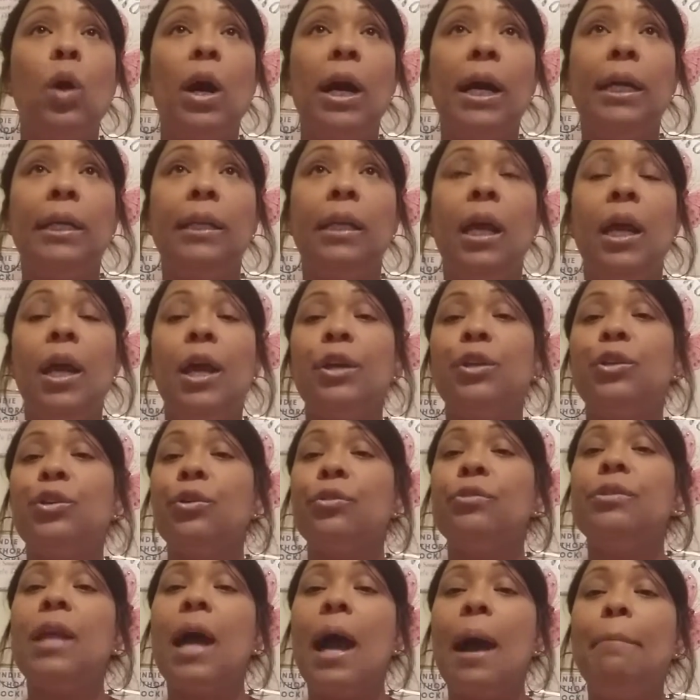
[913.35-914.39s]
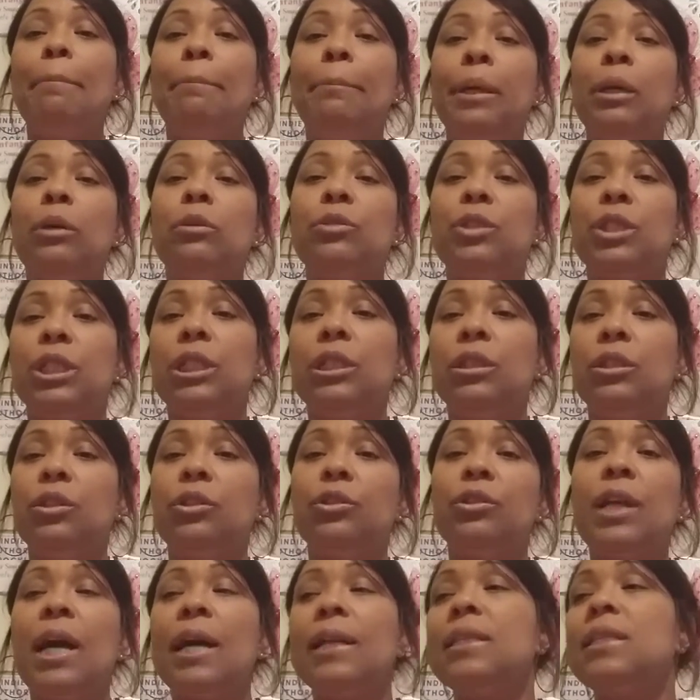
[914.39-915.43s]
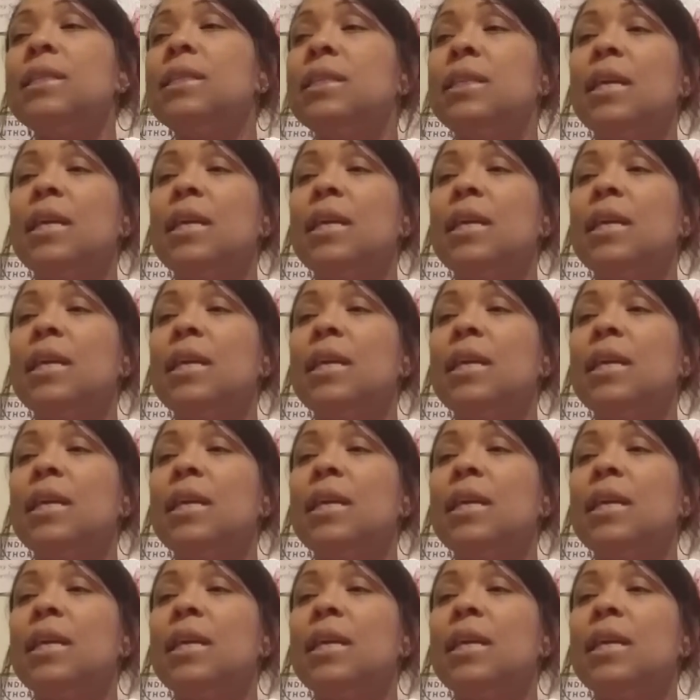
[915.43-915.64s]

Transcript: you're not sending